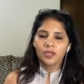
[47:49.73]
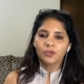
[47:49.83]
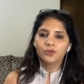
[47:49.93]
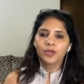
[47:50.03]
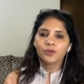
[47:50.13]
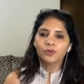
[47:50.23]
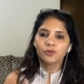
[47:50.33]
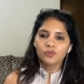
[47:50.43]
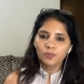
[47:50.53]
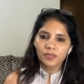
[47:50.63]
you tend to
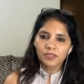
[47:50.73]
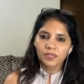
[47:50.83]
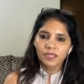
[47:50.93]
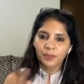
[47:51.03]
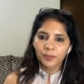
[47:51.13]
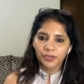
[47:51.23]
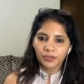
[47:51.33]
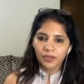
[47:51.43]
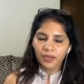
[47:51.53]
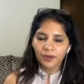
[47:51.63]
lose muscle in that
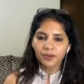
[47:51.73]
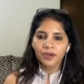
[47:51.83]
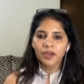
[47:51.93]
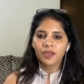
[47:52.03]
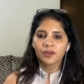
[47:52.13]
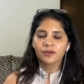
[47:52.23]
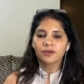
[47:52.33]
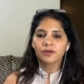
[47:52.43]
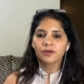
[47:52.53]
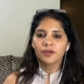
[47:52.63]
particular area and
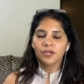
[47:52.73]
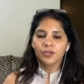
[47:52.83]
uh,